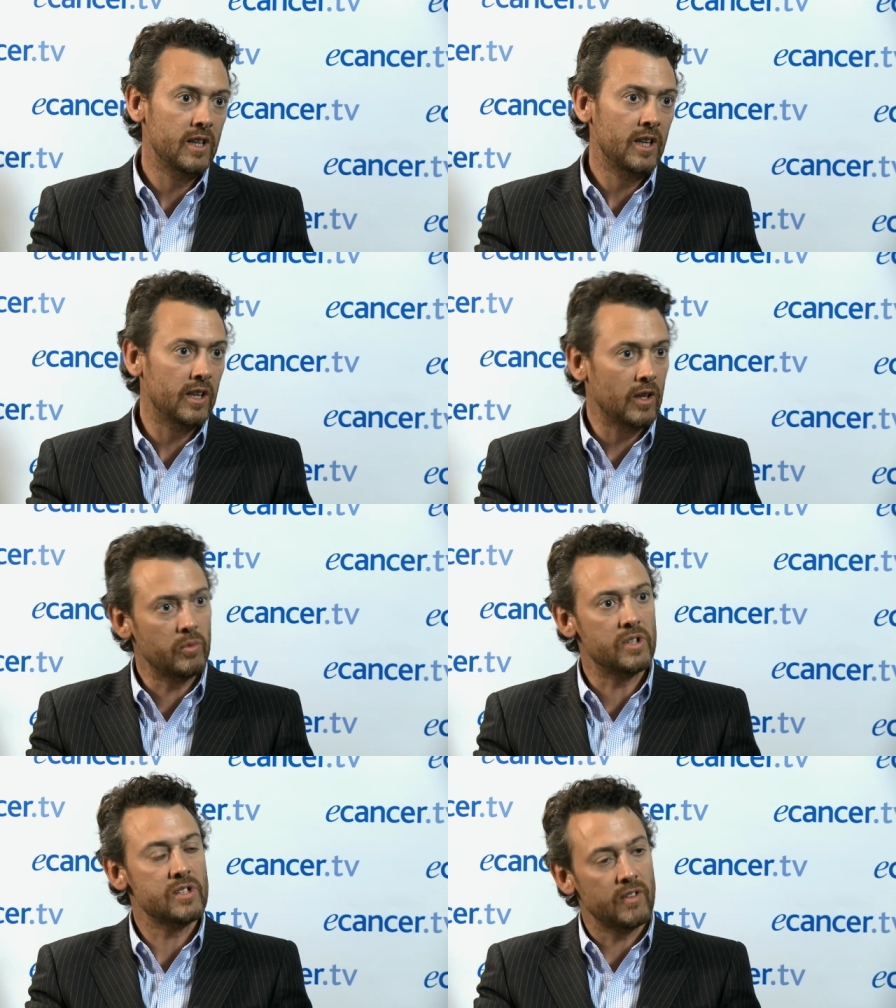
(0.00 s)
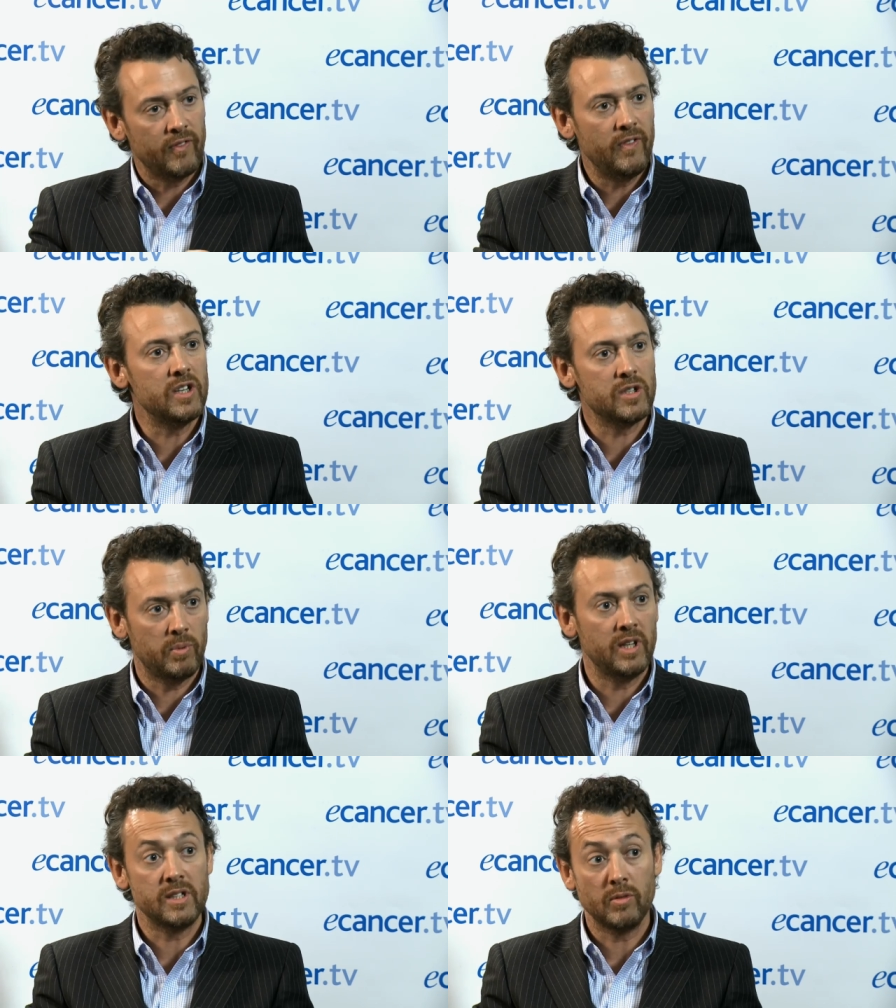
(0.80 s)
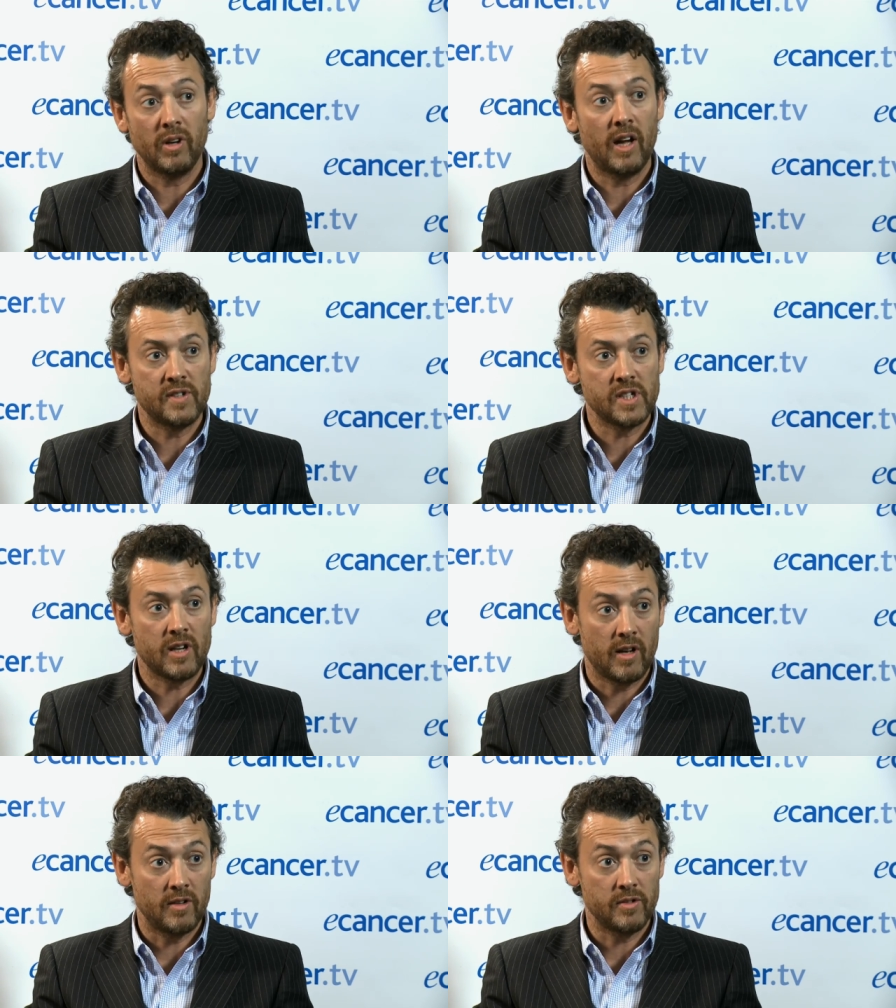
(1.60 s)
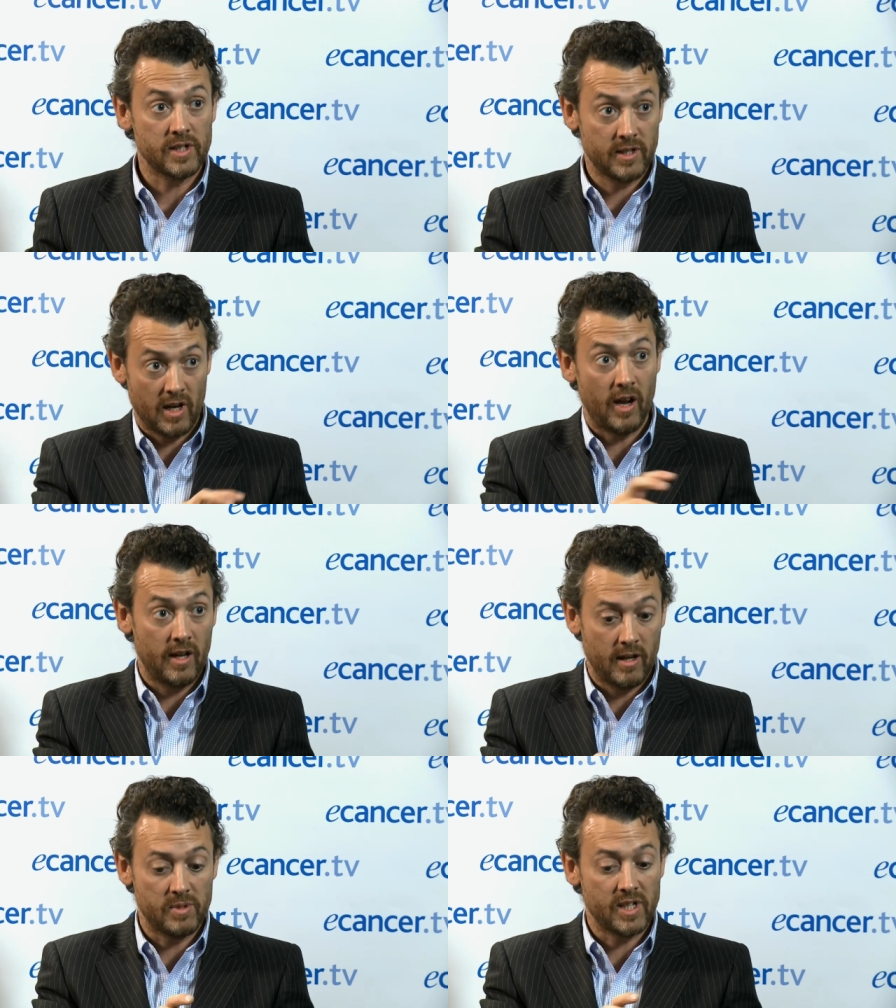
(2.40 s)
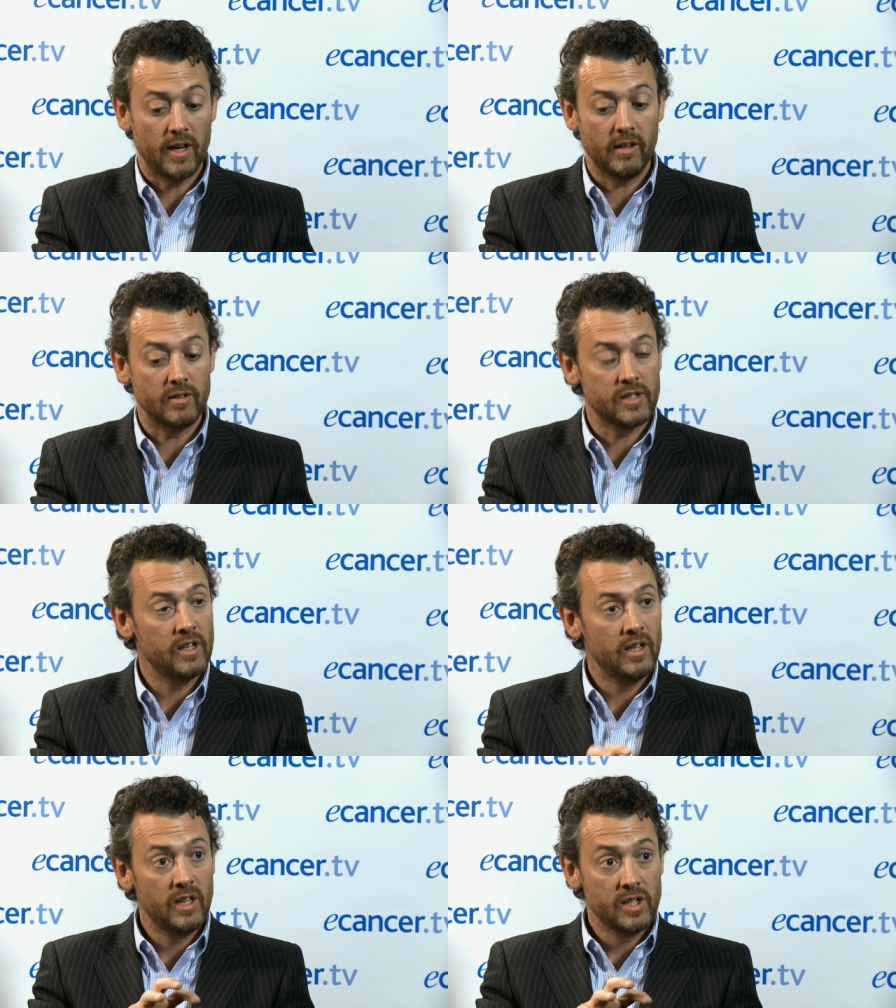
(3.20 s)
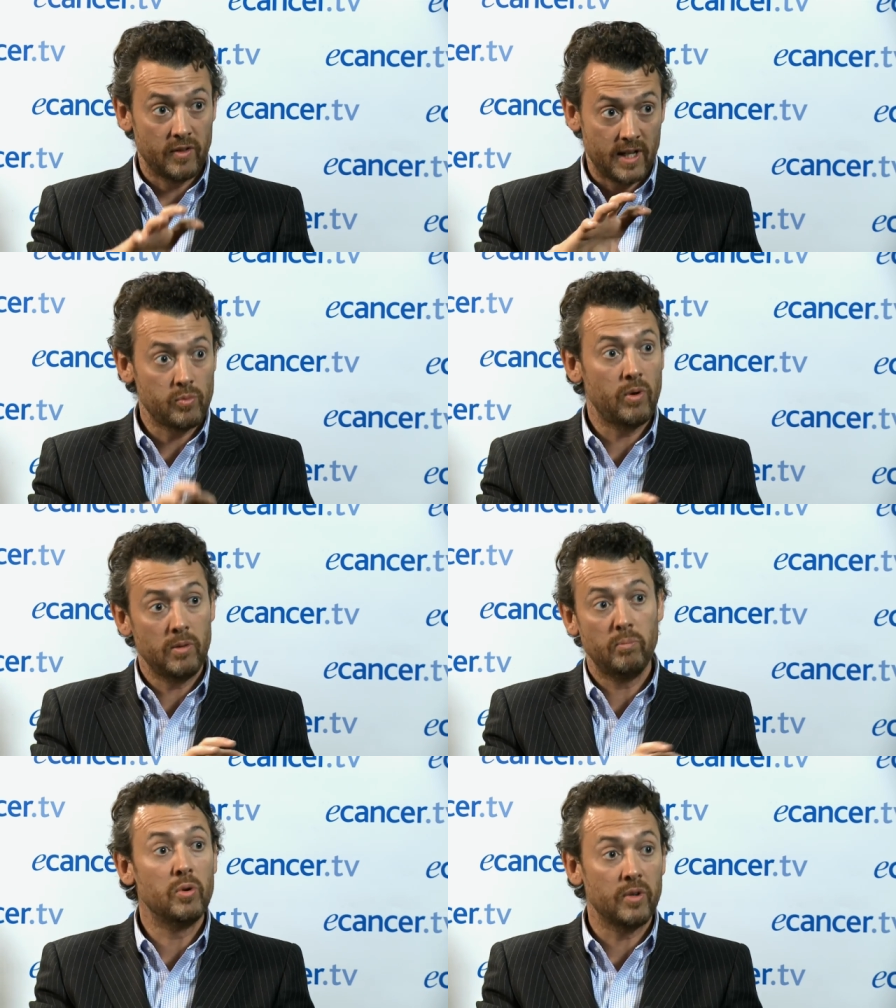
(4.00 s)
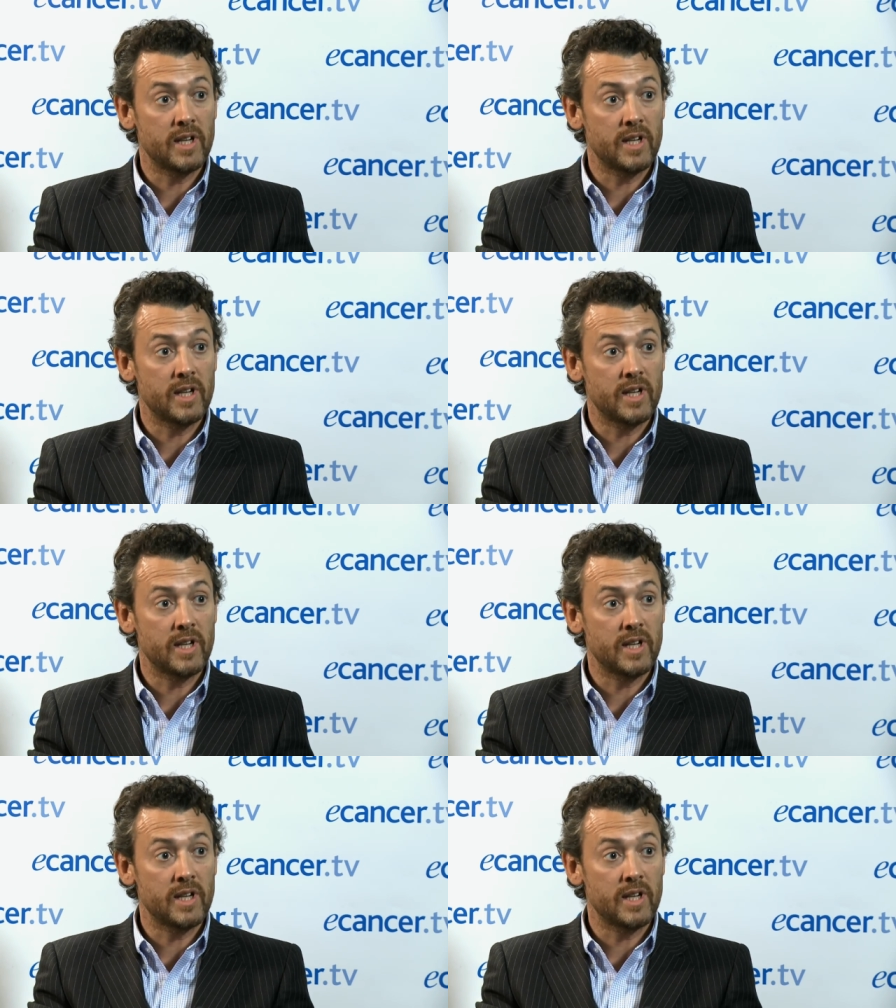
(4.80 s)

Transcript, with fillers: In other words, the fit to political lifestyle um, cycles. So that's one important